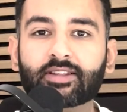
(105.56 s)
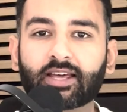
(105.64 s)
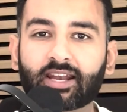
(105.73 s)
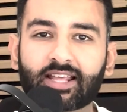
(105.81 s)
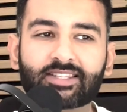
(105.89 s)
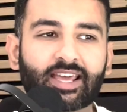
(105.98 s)

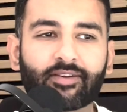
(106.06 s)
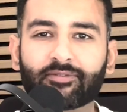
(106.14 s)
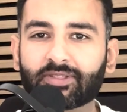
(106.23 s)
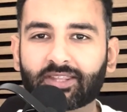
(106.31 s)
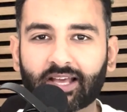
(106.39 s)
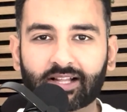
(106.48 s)
and hence
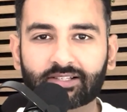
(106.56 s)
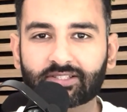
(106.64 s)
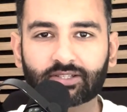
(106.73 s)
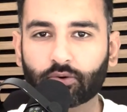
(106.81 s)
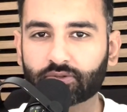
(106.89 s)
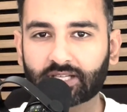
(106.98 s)
everything else just
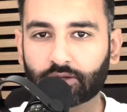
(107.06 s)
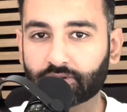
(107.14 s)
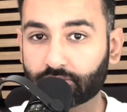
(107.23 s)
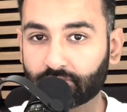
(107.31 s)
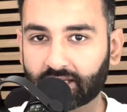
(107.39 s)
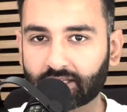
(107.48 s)
goes down the
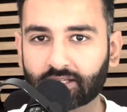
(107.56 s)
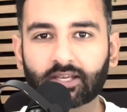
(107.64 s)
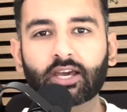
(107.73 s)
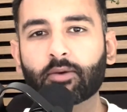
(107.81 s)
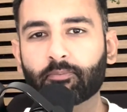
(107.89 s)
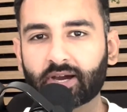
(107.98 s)
drain.
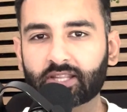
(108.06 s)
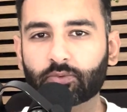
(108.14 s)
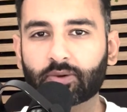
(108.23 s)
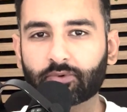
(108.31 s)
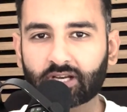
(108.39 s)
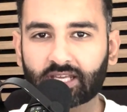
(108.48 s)
By the way,
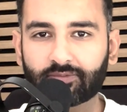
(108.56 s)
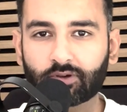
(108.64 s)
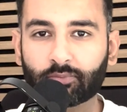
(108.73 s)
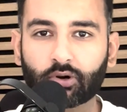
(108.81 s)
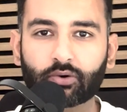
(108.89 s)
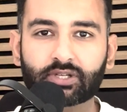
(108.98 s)
I'm going to give you a
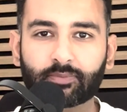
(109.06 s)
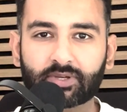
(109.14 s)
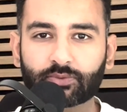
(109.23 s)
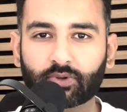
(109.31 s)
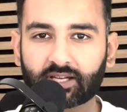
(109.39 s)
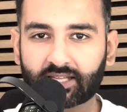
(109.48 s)
pro tip
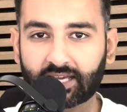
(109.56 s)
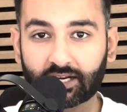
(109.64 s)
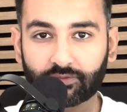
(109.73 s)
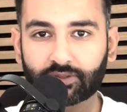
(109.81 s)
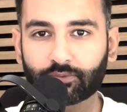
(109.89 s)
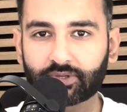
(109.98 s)
as well at the end
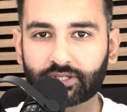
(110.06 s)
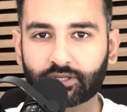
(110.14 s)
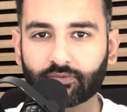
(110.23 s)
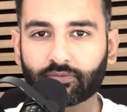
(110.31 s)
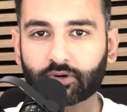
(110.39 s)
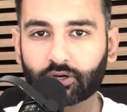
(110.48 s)
of the video
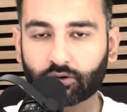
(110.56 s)
for your